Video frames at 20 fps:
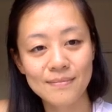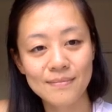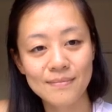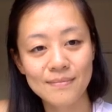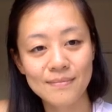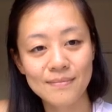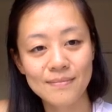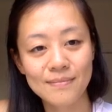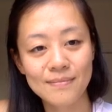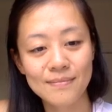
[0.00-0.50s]

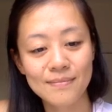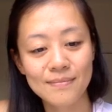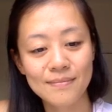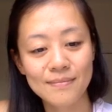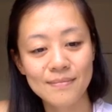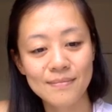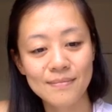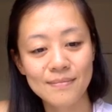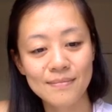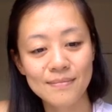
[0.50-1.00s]

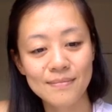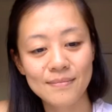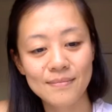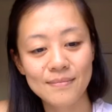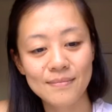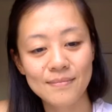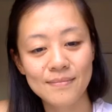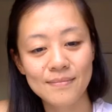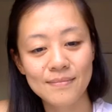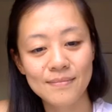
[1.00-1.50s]

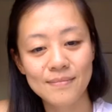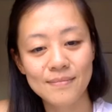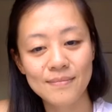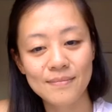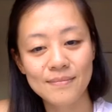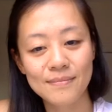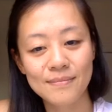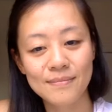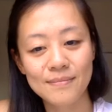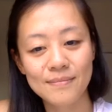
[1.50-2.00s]

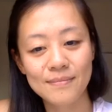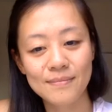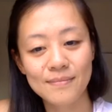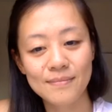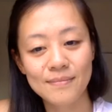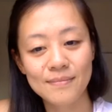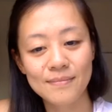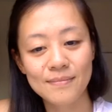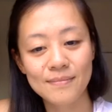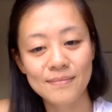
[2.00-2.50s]

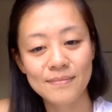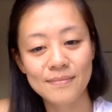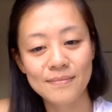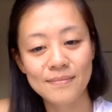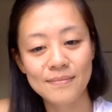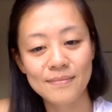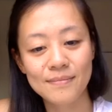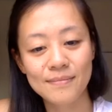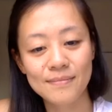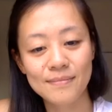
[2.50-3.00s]

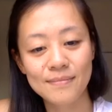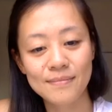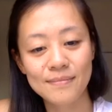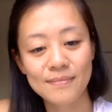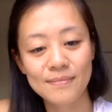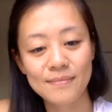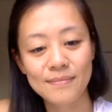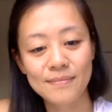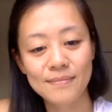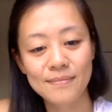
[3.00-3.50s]

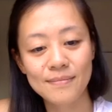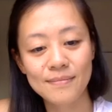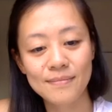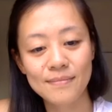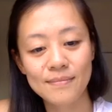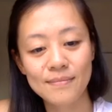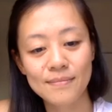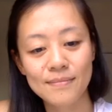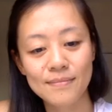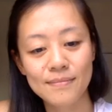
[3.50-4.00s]

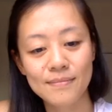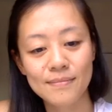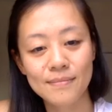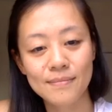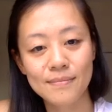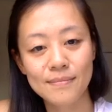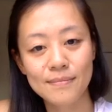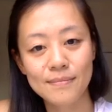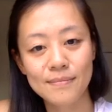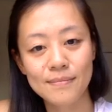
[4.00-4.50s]

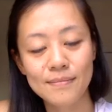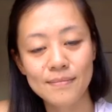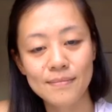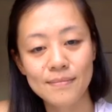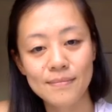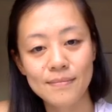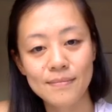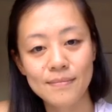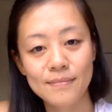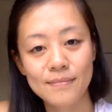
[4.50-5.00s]

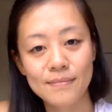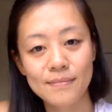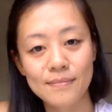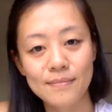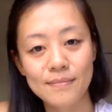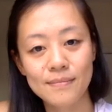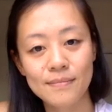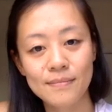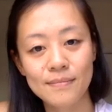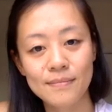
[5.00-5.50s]

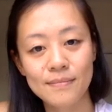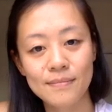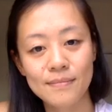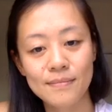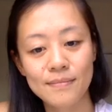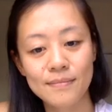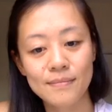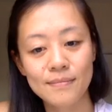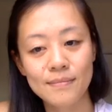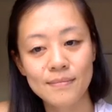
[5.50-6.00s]

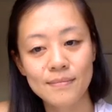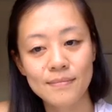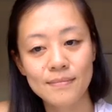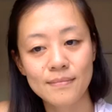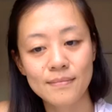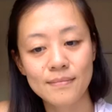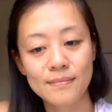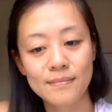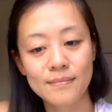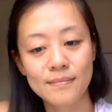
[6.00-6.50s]

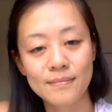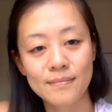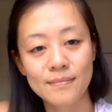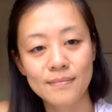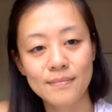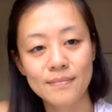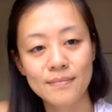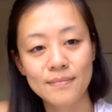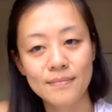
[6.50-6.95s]
(silent)